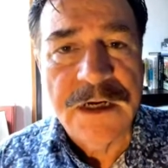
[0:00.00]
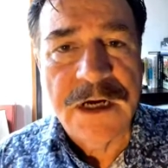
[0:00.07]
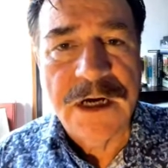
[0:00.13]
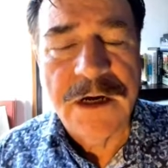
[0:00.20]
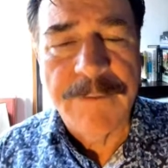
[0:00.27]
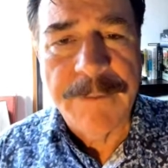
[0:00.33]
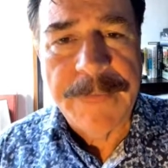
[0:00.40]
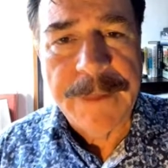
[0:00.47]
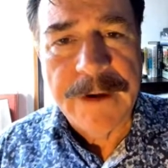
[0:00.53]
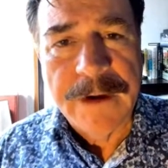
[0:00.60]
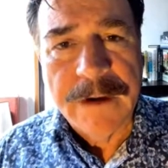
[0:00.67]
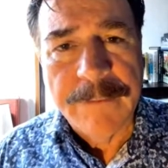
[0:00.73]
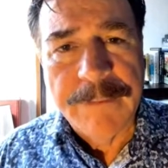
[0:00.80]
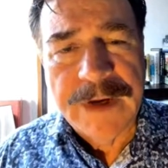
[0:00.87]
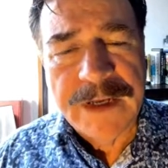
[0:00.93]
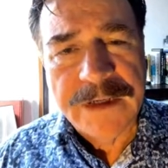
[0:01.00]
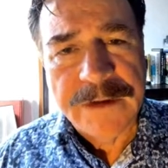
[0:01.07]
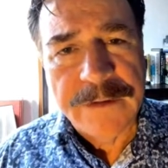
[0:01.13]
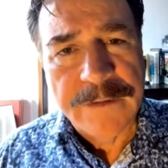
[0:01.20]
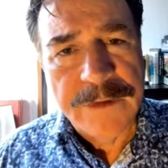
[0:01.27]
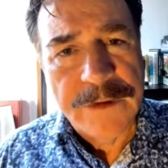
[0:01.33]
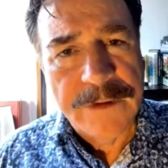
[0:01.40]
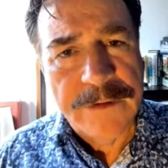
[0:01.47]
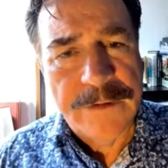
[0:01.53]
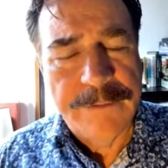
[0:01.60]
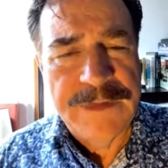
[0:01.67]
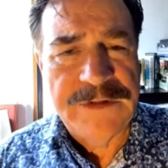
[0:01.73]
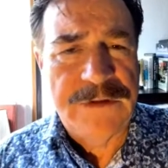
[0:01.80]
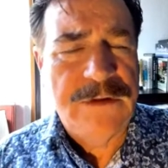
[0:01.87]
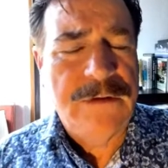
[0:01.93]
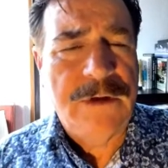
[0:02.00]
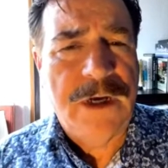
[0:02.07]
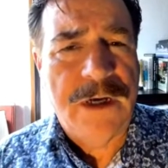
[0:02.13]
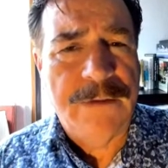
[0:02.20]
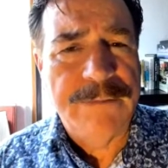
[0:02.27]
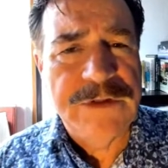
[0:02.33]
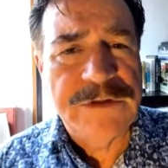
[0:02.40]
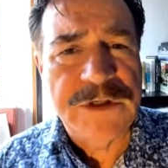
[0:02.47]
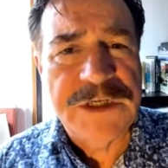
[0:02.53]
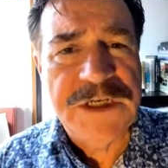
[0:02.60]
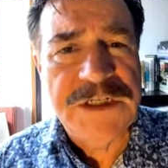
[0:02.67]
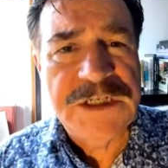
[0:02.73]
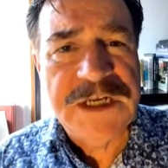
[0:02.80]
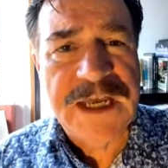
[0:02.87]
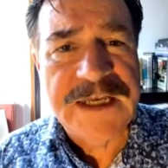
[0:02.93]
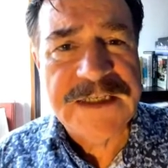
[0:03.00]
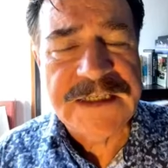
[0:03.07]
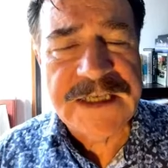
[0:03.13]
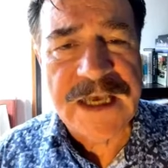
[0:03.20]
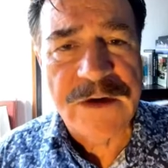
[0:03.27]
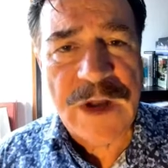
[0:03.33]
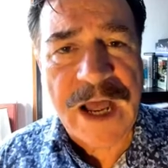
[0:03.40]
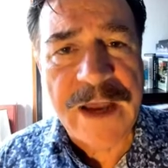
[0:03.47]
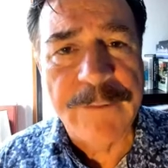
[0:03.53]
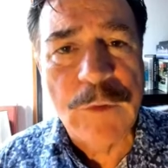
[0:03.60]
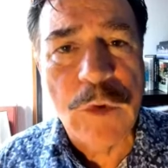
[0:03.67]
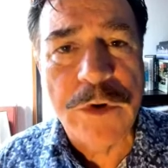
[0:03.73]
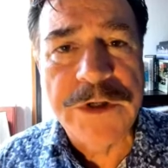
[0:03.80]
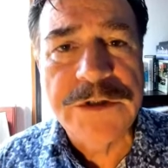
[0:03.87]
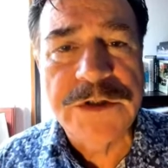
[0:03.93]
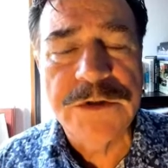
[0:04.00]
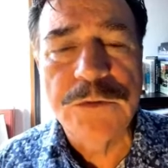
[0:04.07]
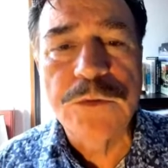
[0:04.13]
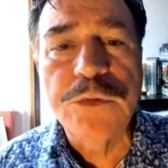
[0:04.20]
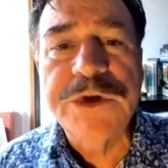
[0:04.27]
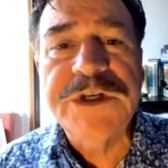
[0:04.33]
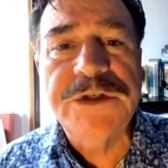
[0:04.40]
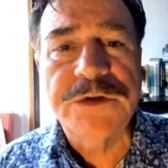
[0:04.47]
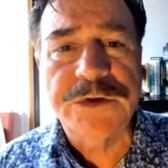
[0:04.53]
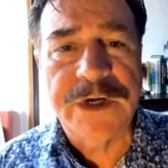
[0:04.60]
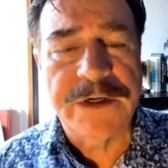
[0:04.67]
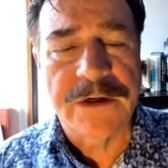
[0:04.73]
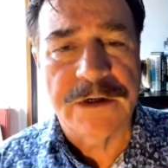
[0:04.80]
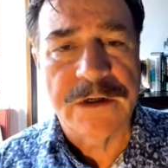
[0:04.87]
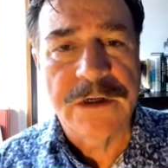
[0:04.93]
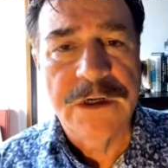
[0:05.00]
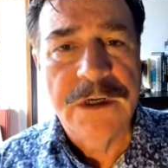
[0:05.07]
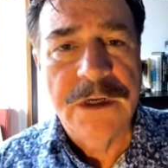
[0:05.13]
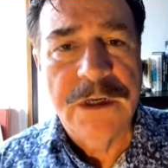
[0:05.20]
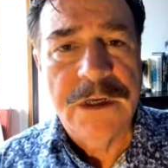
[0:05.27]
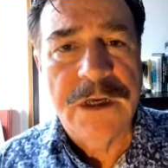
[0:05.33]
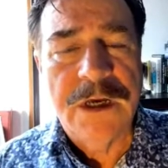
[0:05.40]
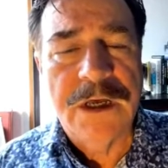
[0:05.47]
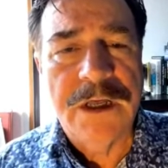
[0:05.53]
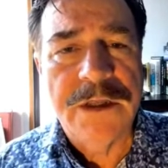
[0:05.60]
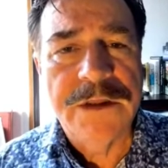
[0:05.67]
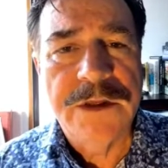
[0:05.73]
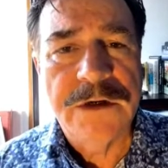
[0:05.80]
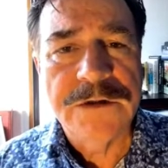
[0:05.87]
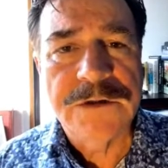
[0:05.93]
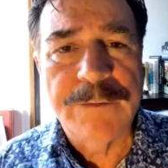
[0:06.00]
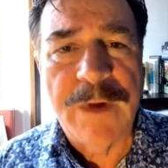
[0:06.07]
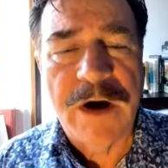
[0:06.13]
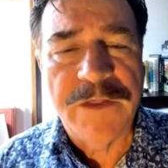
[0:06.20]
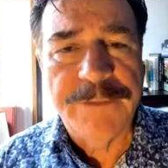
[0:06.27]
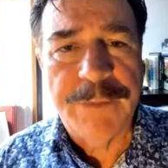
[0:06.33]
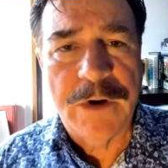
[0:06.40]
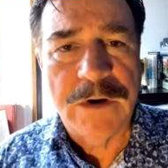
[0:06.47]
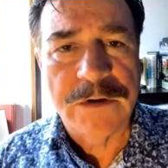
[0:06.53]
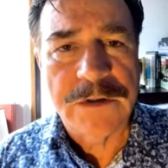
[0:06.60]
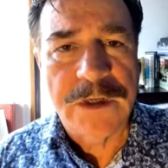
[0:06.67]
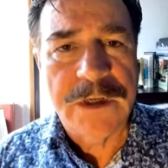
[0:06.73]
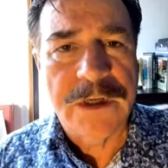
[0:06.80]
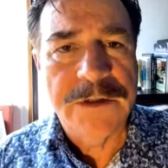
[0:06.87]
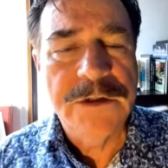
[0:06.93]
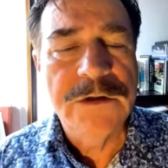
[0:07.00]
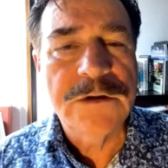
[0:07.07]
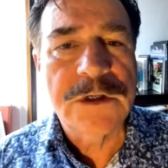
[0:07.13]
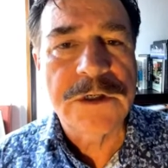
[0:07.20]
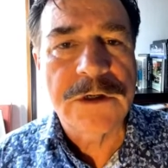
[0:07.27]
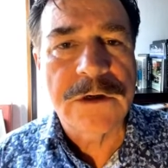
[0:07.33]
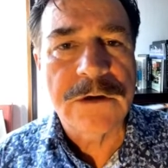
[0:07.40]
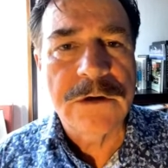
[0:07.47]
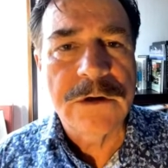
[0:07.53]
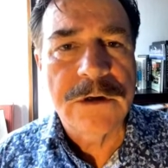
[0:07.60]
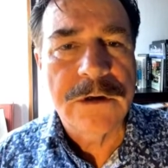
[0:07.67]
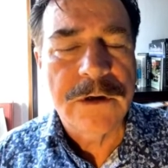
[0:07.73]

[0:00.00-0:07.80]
But Mr. Kishida has said, I'm going to re-trigger those mothballed nuclear